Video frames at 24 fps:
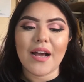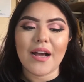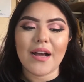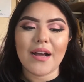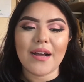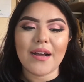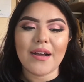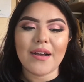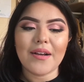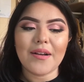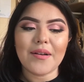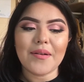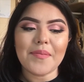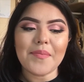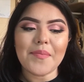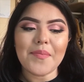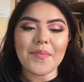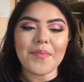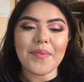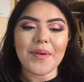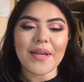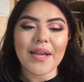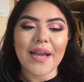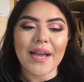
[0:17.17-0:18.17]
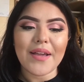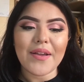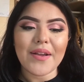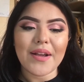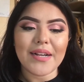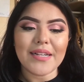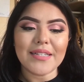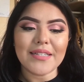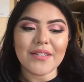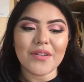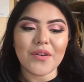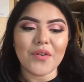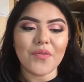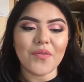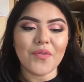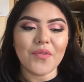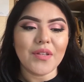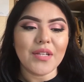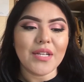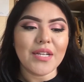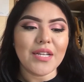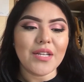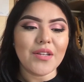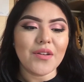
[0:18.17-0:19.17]
But yeah, you guys,
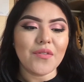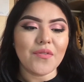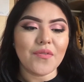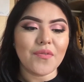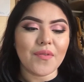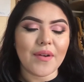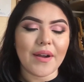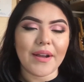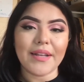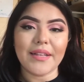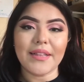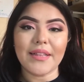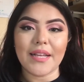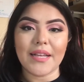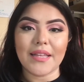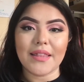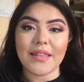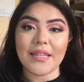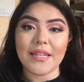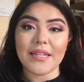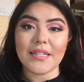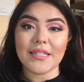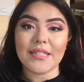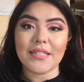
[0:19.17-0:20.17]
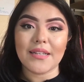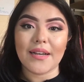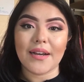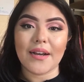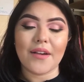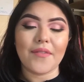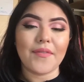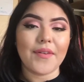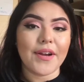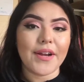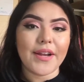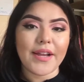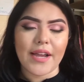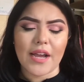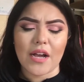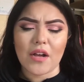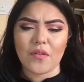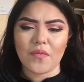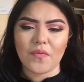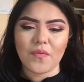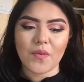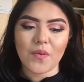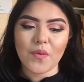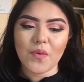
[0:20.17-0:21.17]
hopefully you find this very
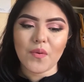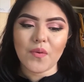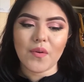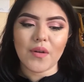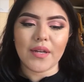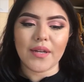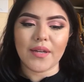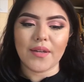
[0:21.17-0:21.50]
helpful.